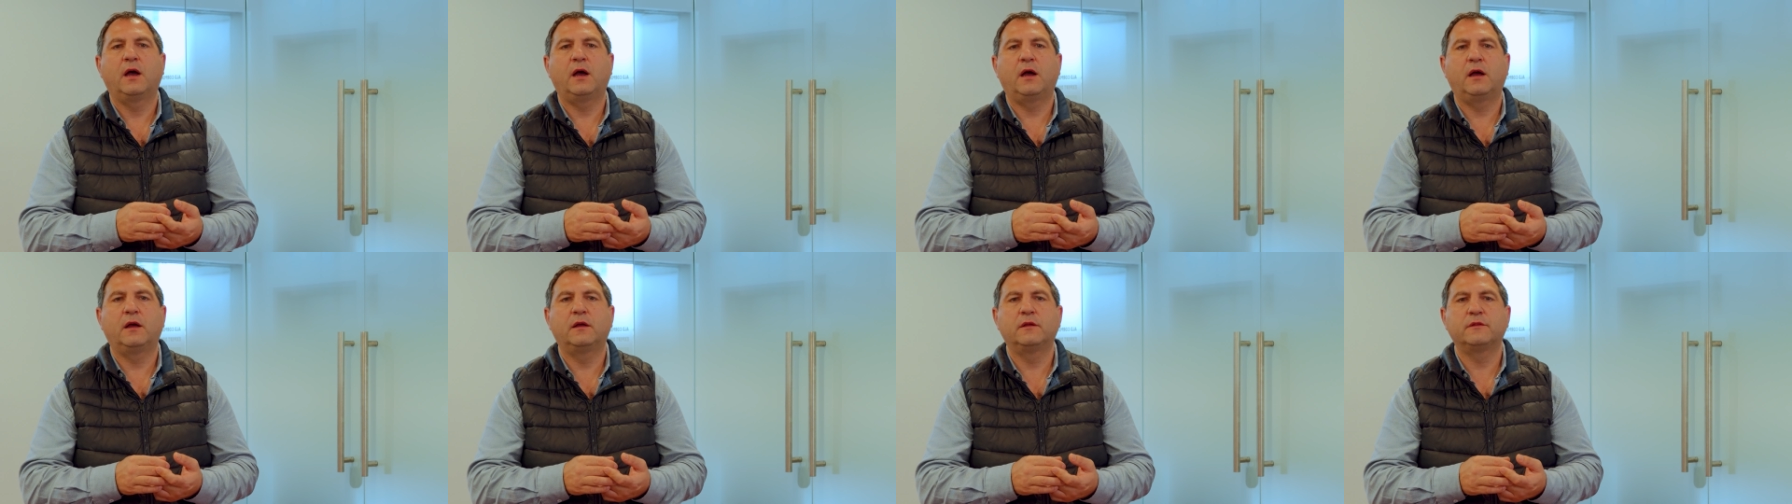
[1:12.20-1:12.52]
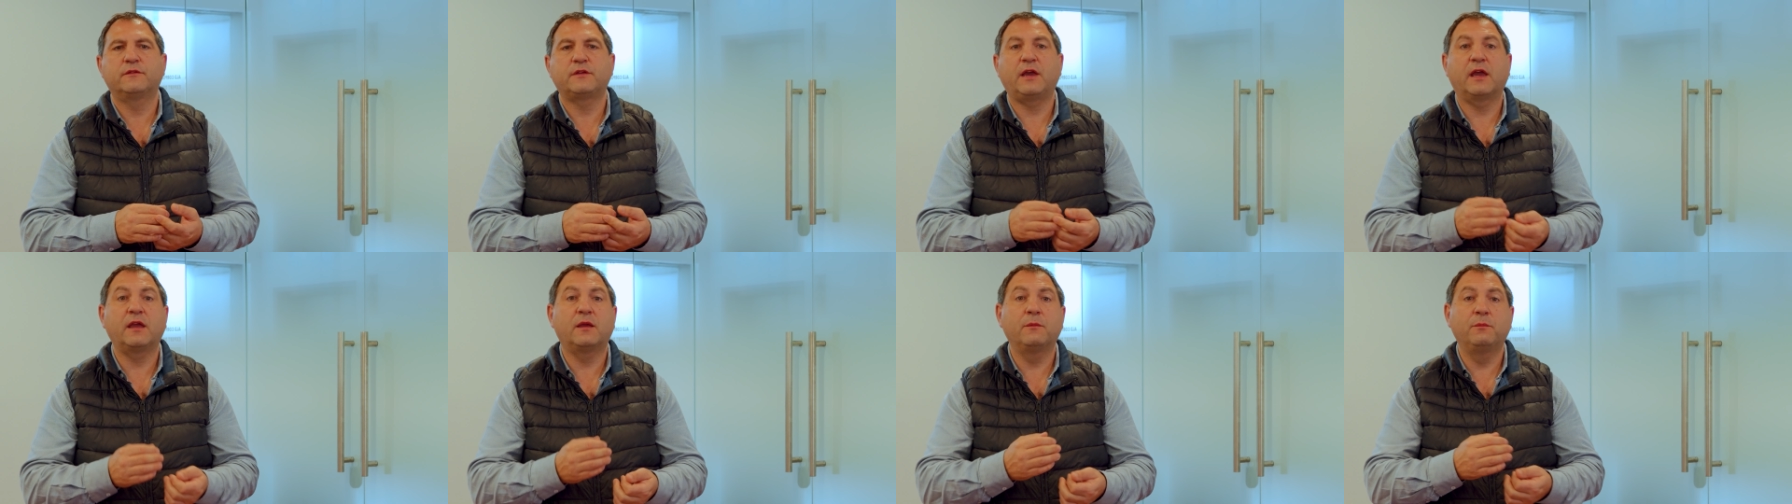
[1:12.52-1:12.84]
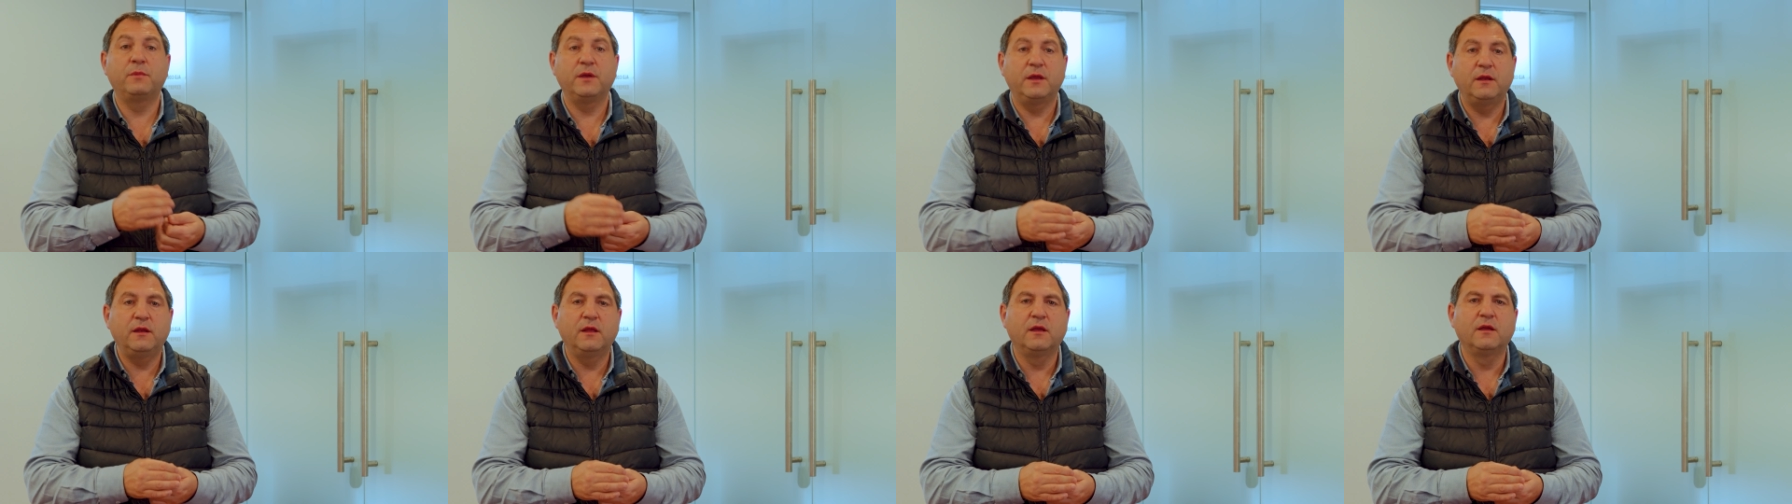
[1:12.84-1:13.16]
uh, take
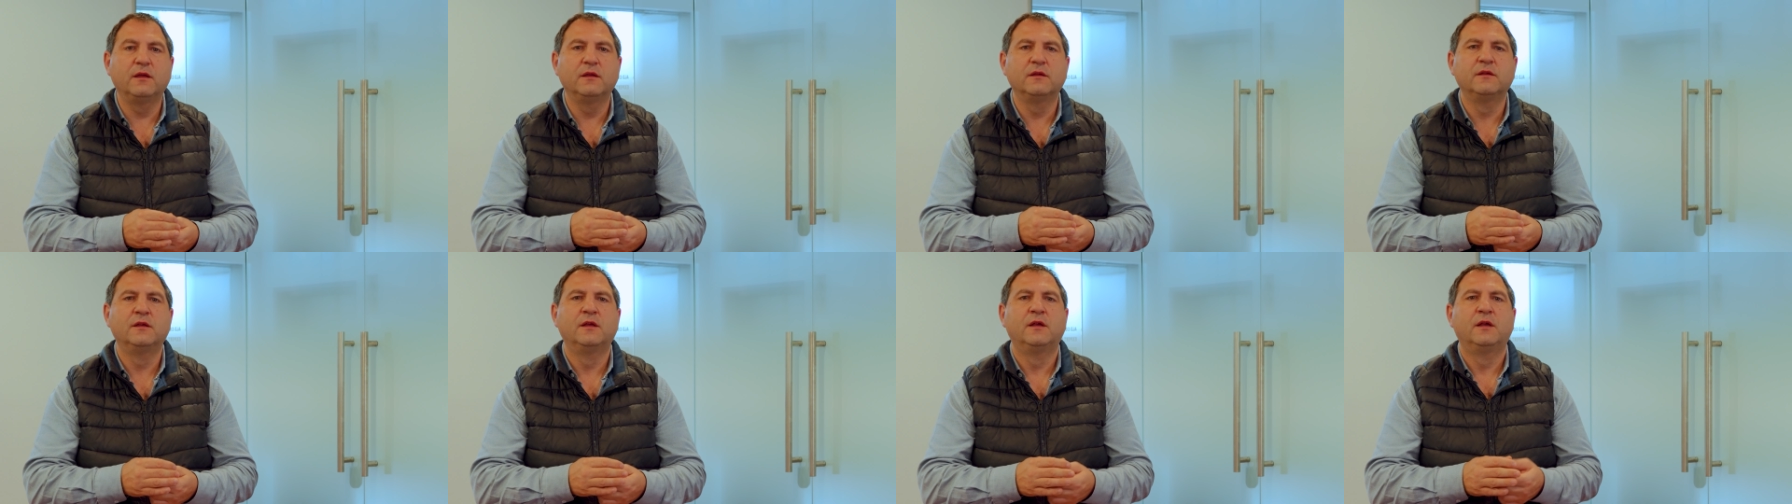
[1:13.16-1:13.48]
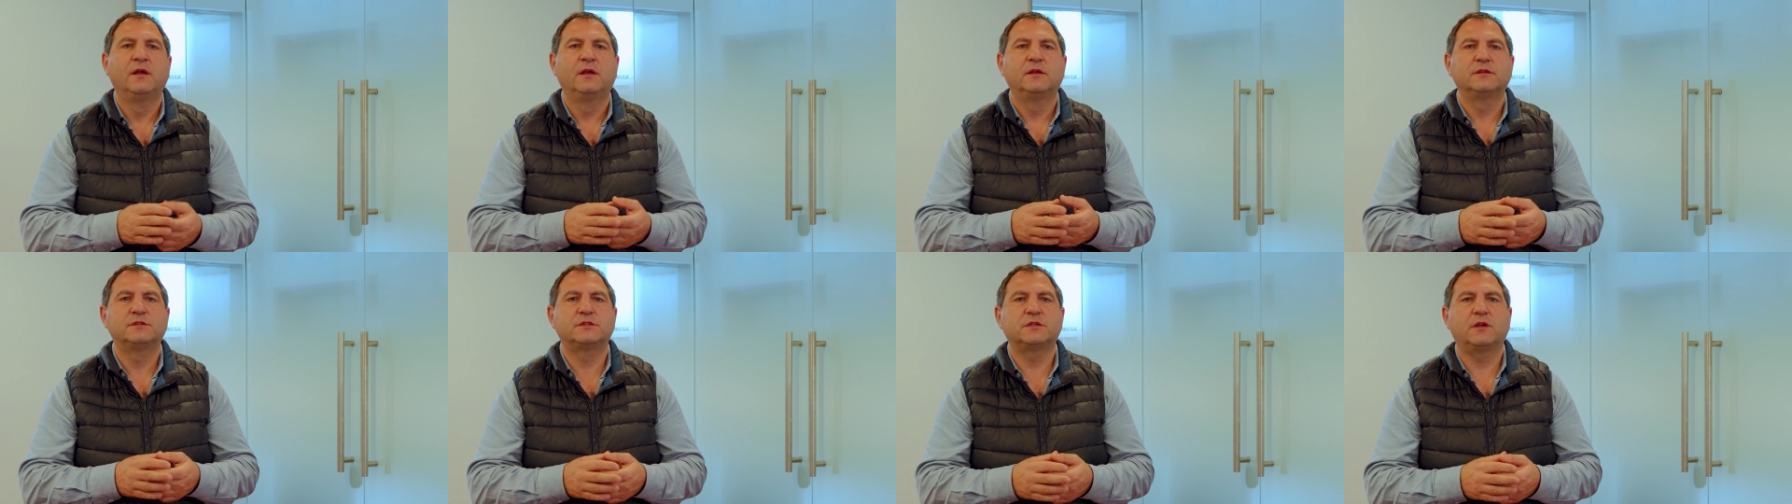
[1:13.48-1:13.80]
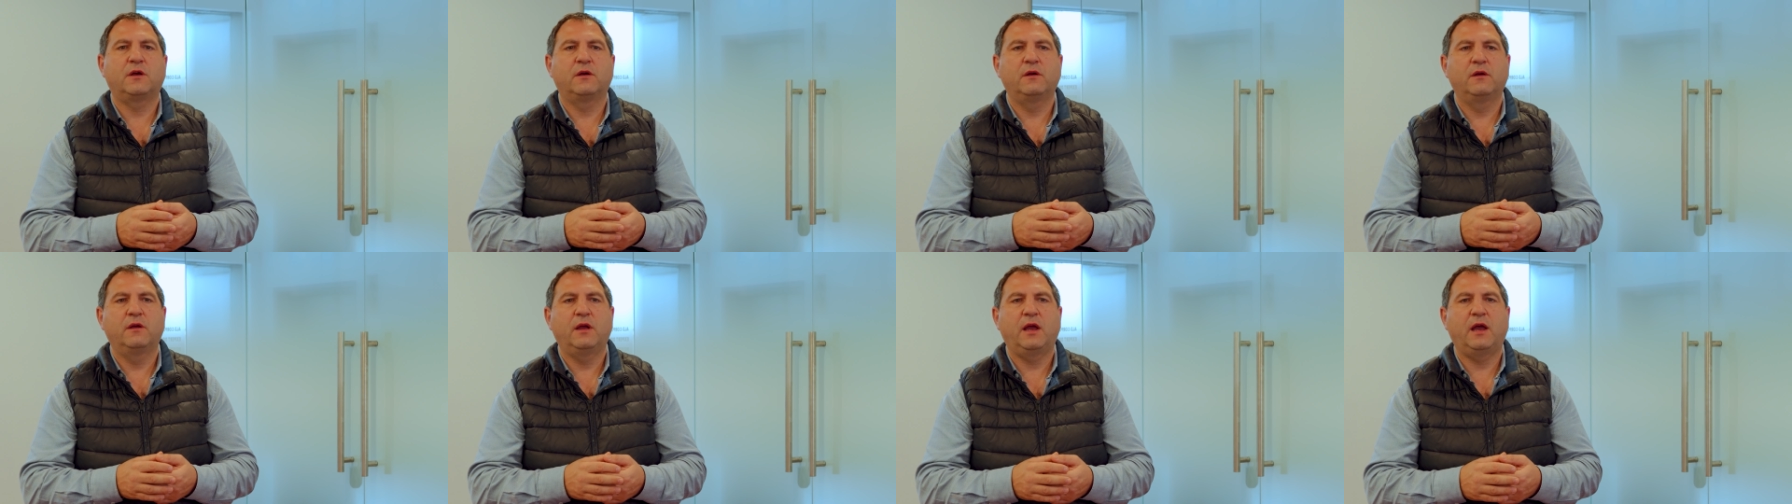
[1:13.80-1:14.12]
a beating.
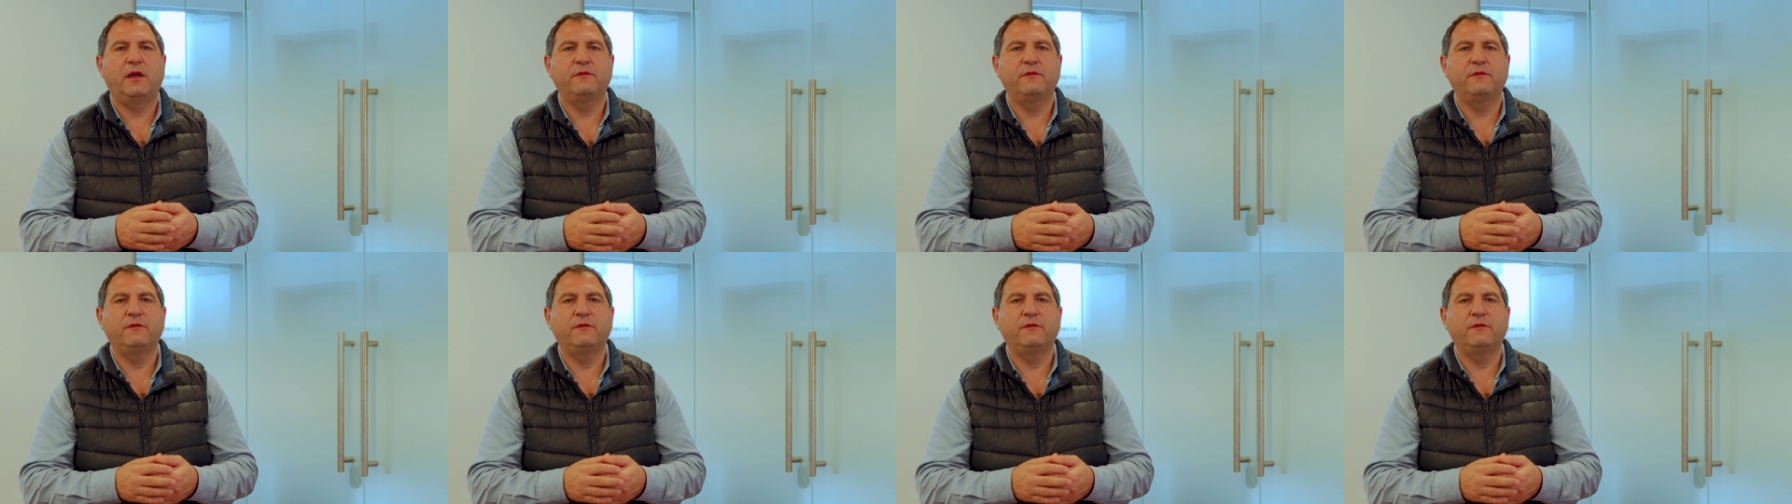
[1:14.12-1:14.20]
So